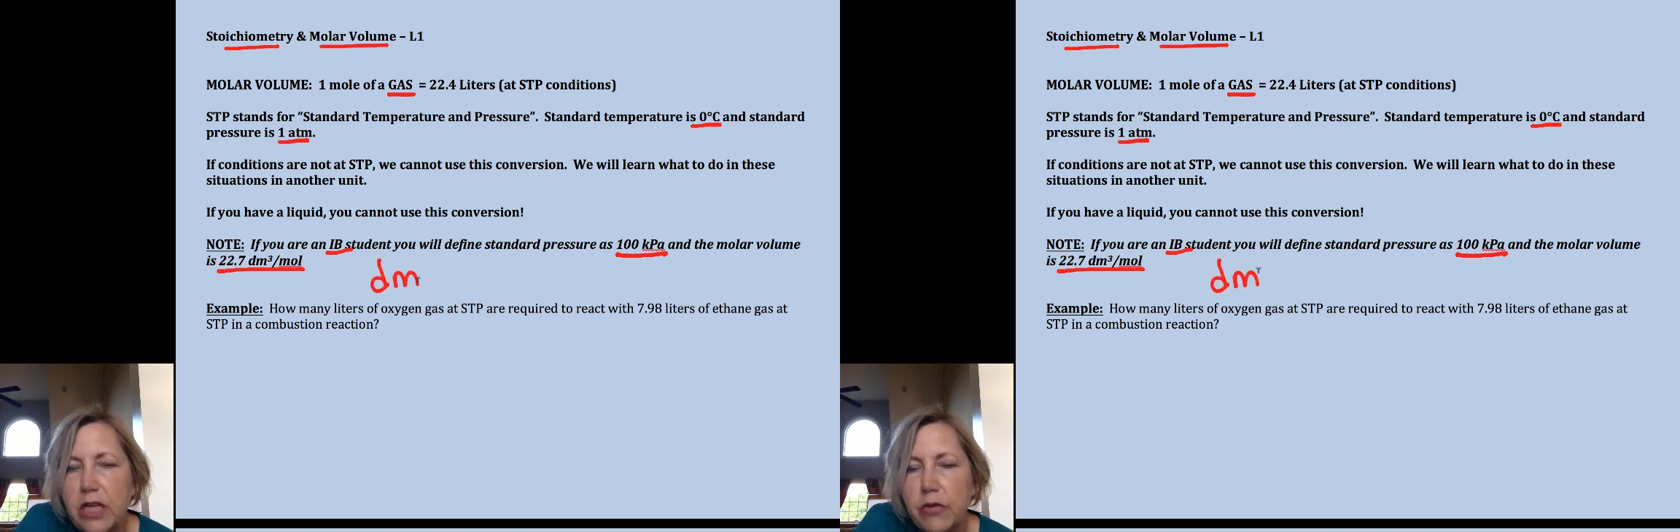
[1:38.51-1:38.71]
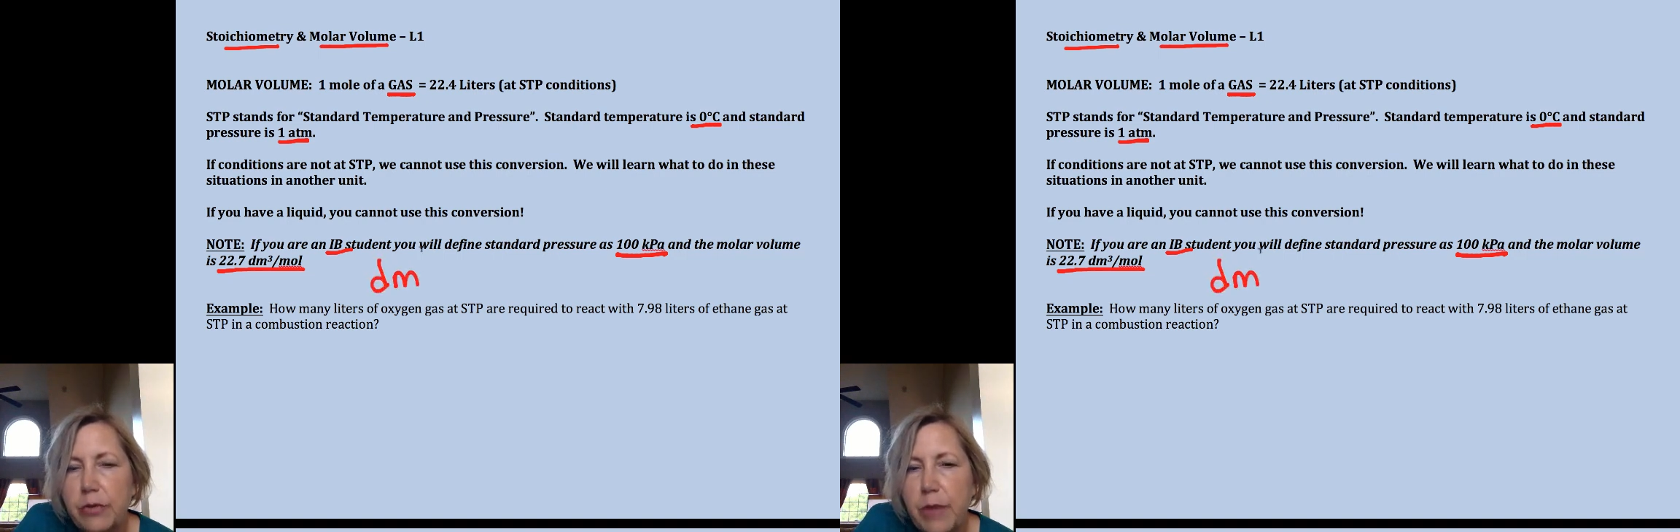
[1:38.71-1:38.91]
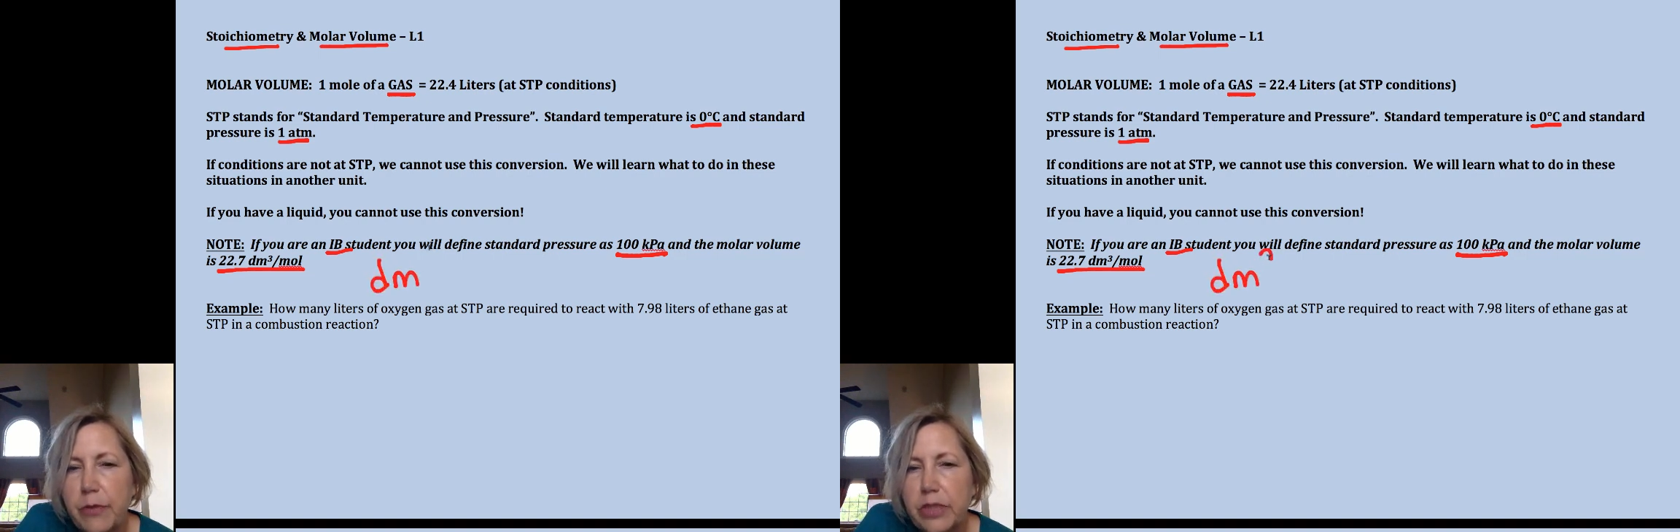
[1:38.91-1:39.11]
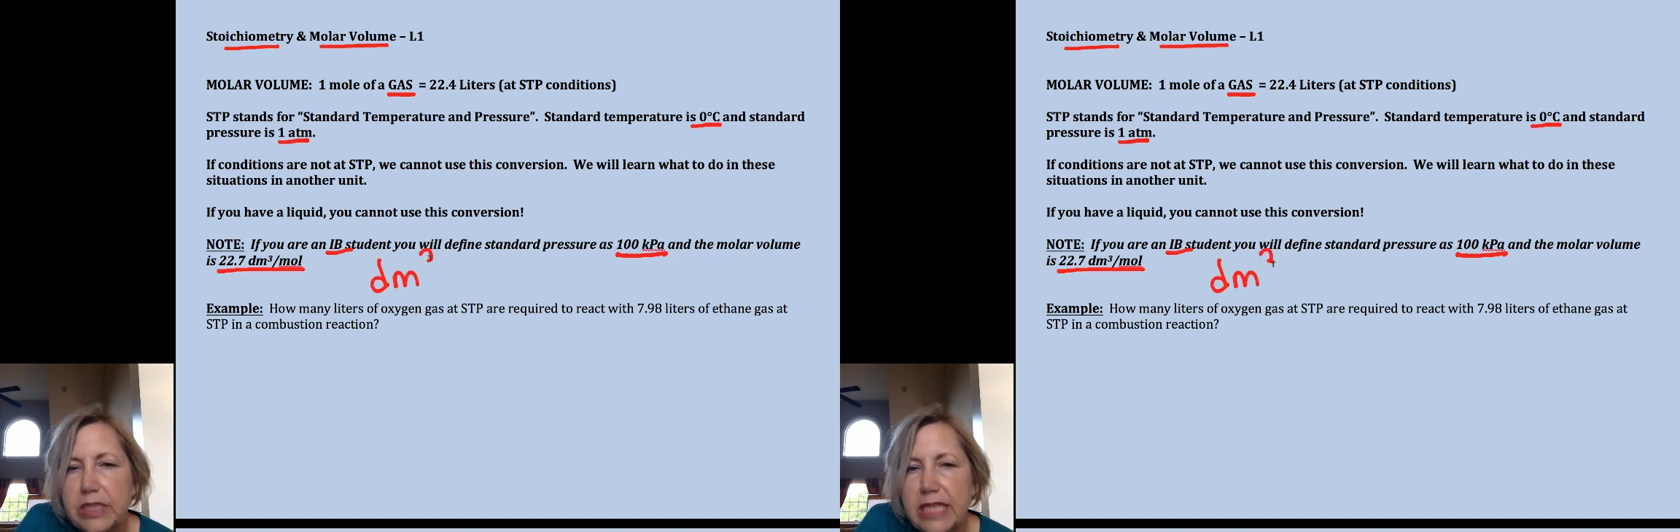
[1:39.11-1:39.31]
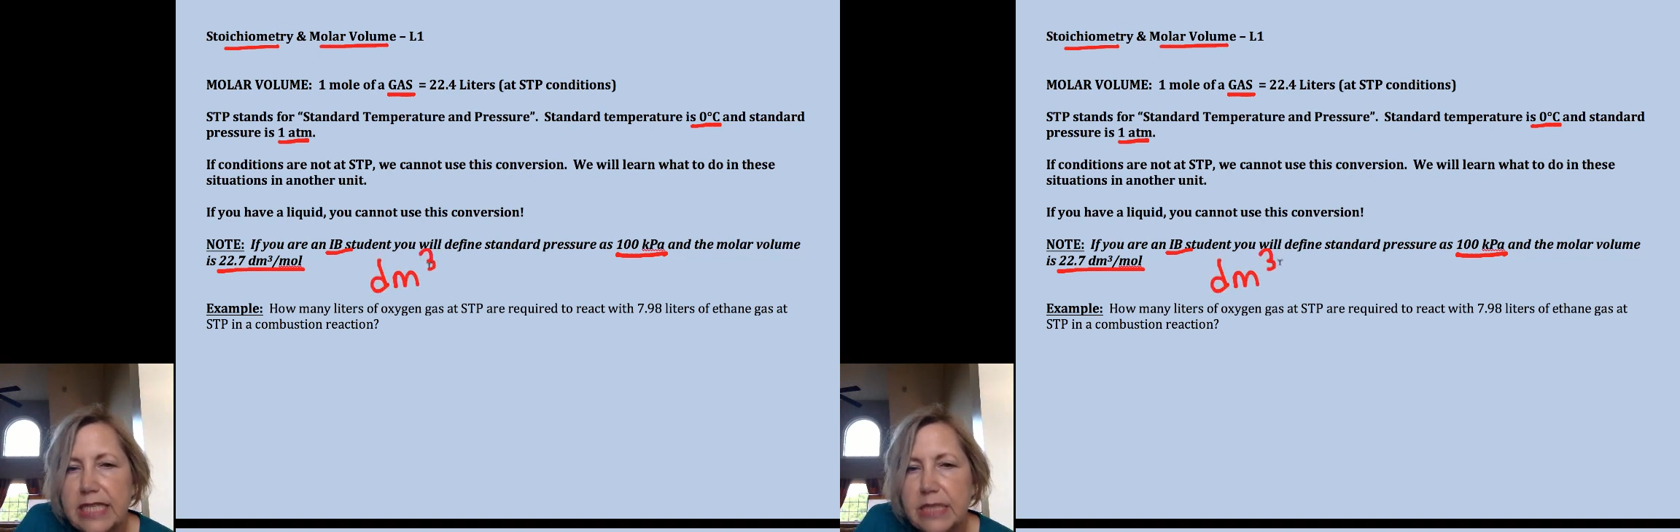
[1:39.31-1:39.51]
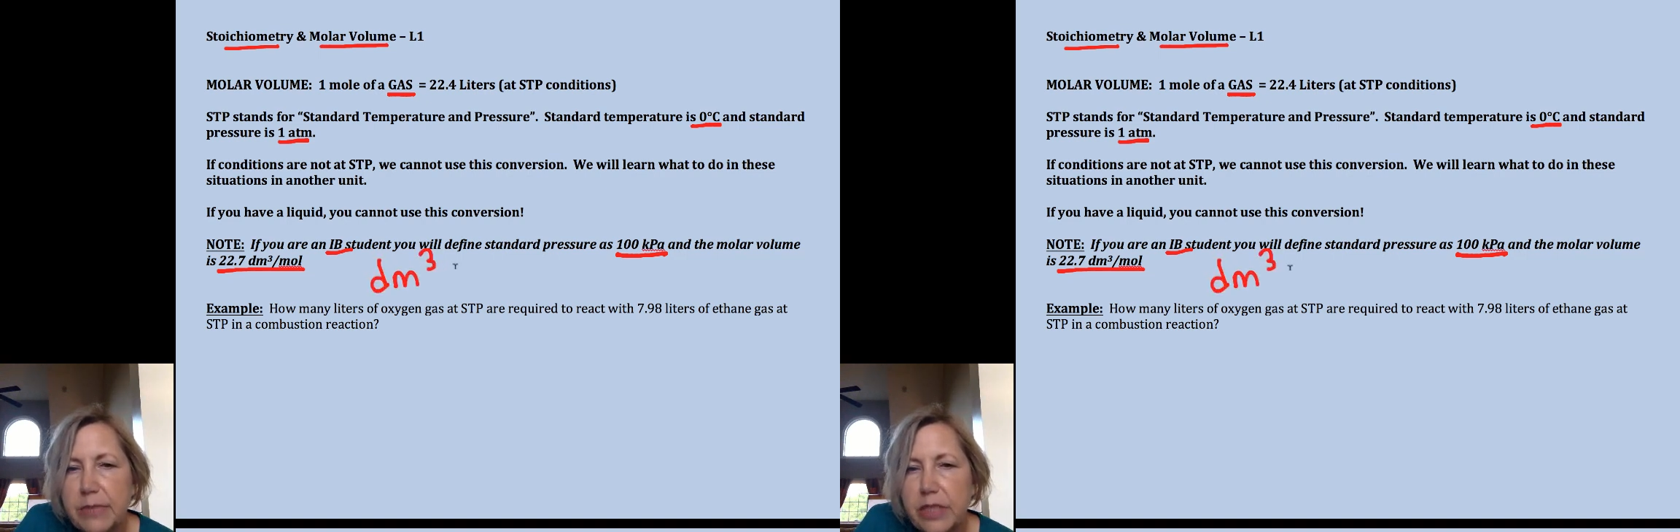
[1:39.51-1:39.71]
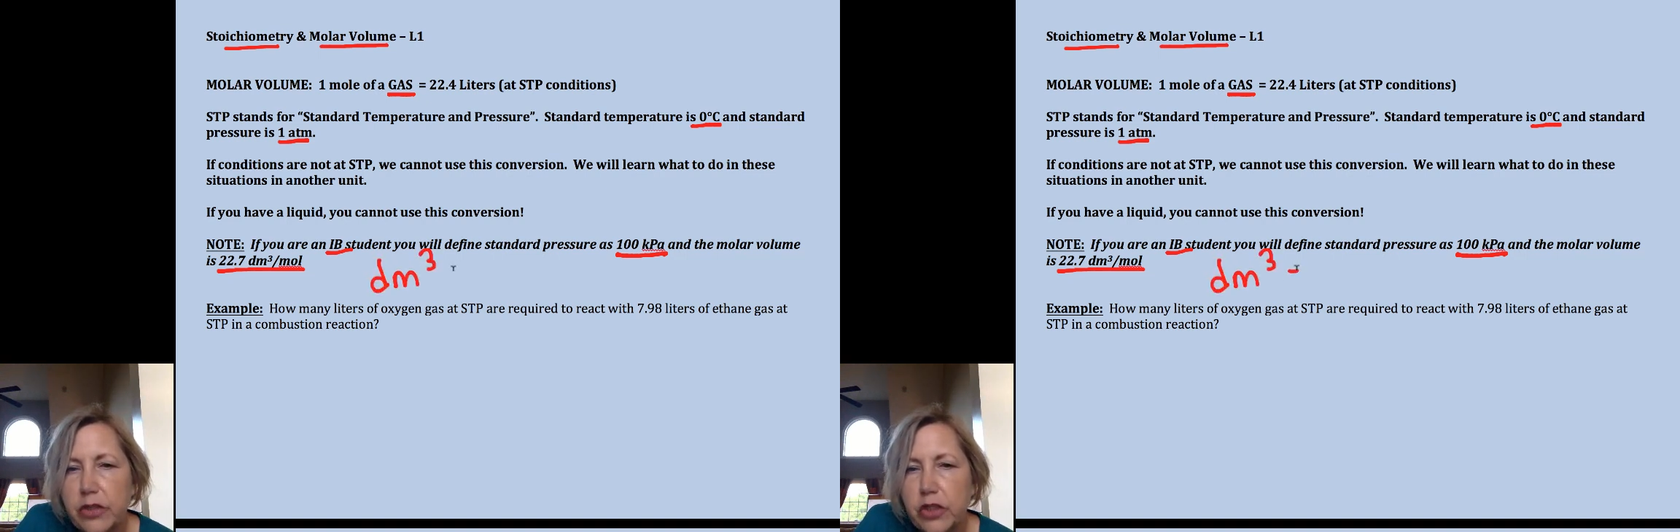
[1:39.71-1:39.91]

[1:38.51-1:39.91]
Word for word: Remember, a decimeter